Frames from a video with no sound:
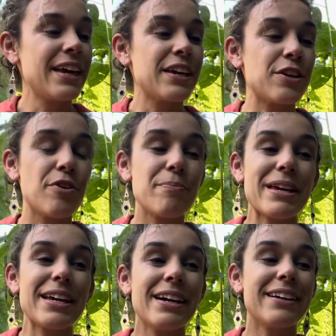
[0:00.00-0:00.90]
You'll
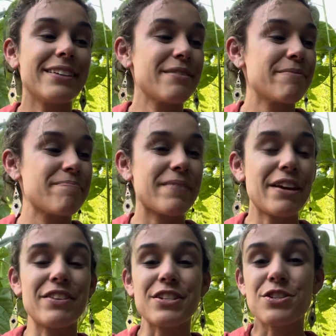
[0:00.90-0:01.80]
be
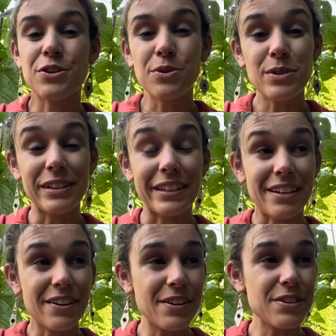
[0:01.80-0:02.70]
given two
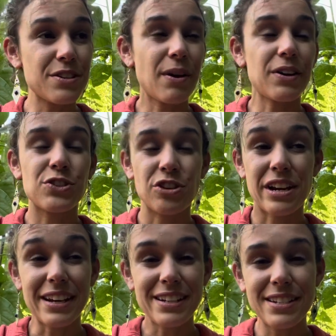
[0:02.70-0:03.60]
leaders who are
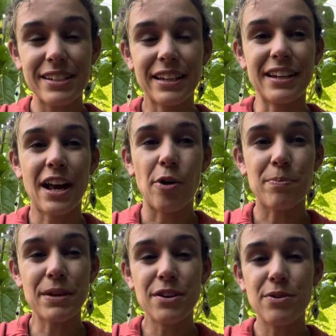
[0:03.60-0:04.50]
trained in
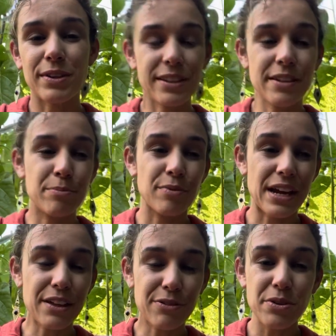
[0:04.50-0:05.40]
helping you with
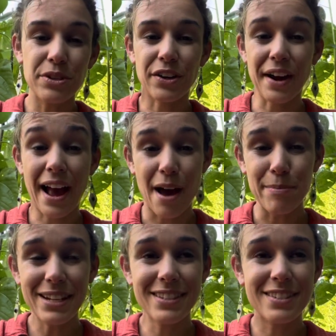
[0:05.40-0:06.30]
breakthrough in your
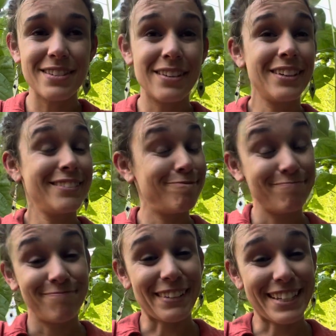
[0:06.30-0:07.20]
habits.
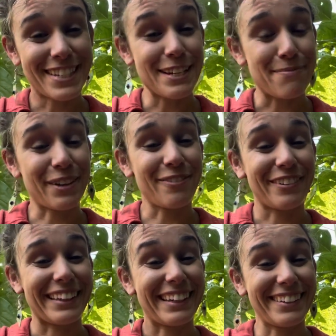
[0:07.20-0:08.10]
It's gonna be
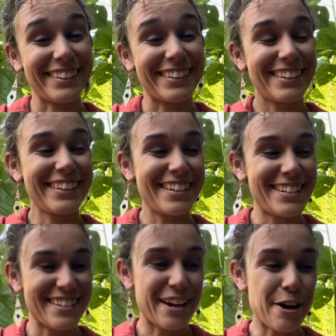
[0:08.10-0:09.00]
really good.
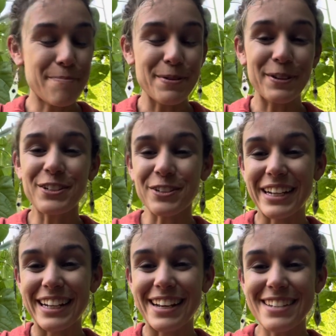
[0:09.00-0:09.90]
So I hope you'll
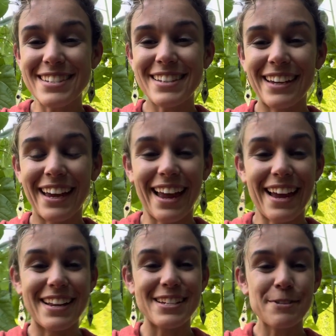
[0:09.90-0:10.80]
join us.
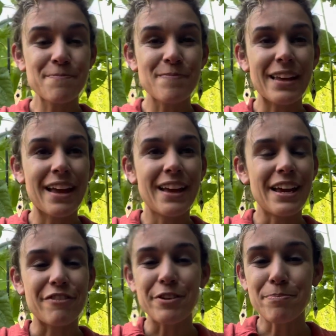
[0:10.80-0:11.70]
And
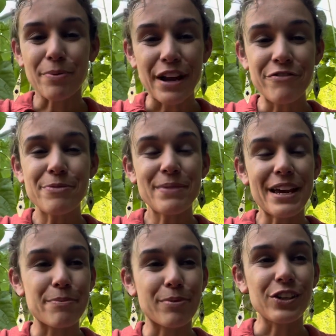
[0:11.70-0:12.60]
if you'd pray for me,
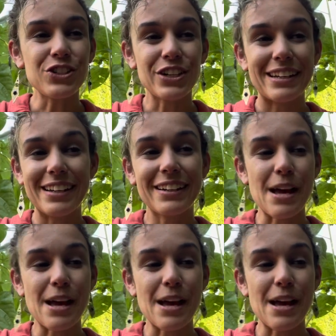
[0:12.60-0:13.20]
I'd appreciate it.